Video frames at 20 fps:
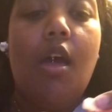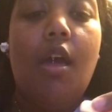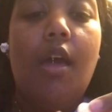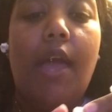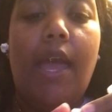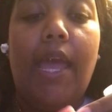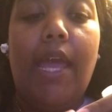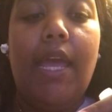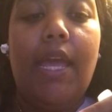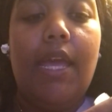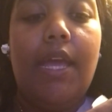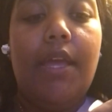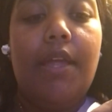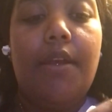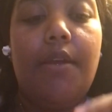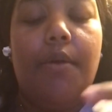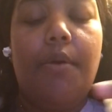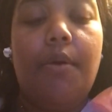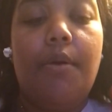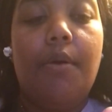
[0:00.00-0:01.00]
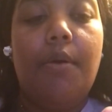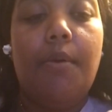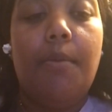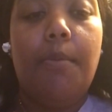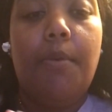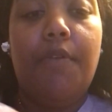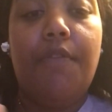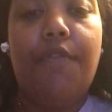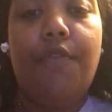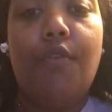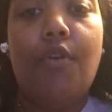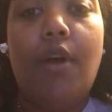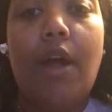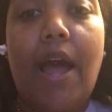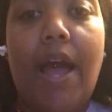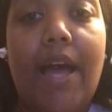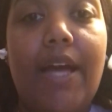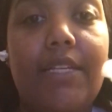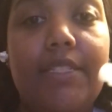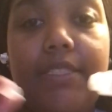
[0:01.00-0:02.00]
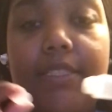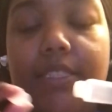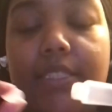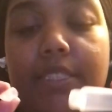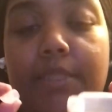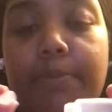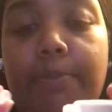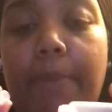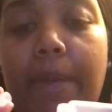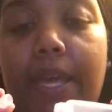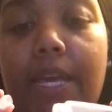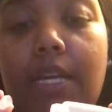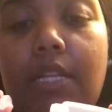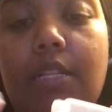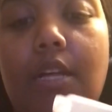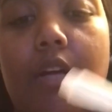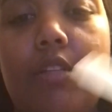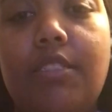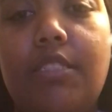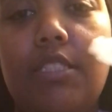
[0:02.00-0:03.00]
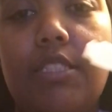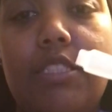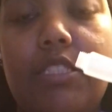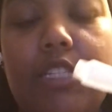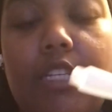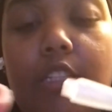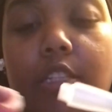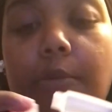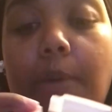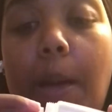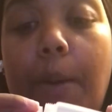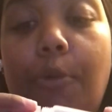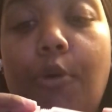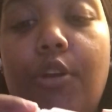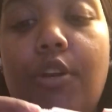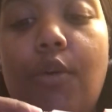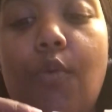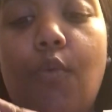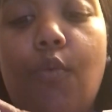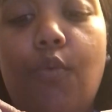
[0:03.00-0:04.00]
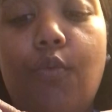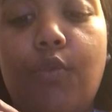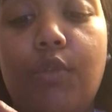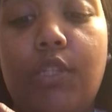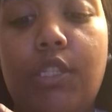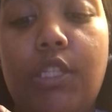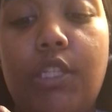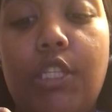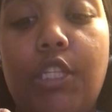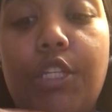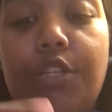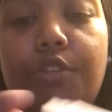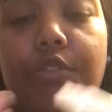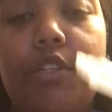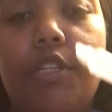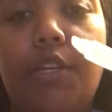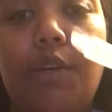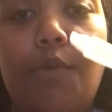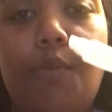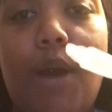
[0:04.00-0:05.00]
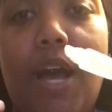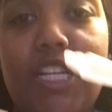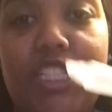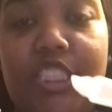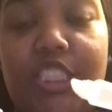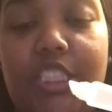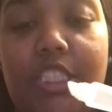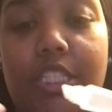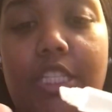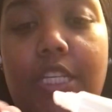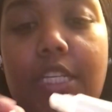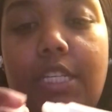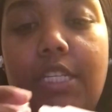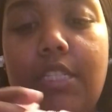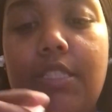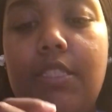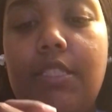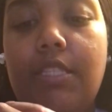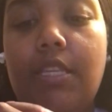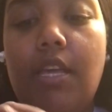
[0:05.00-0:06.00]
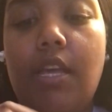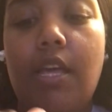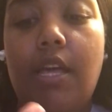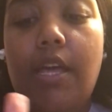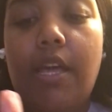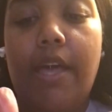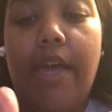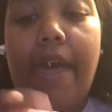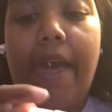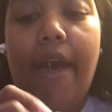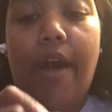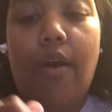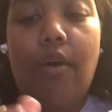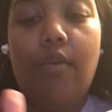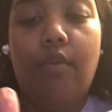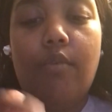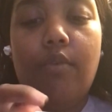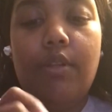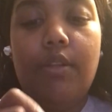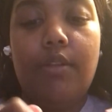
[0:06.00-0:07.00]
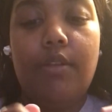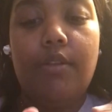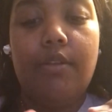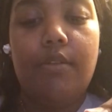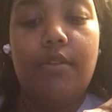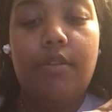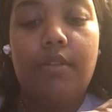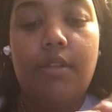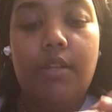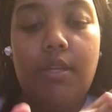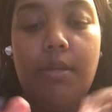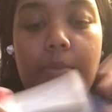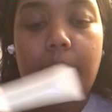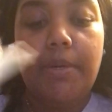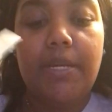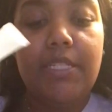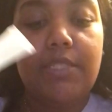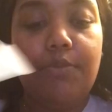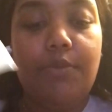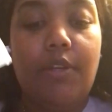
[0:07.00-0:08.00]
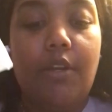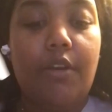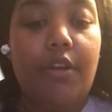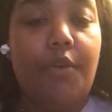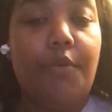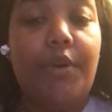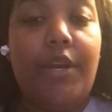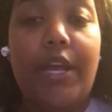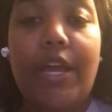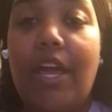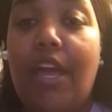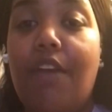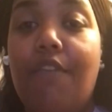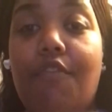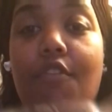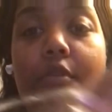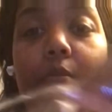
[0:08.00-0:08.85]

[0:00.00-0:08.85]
And before I make gloss or sell them, I'm gonna literally wash these out because we don't know where they came from,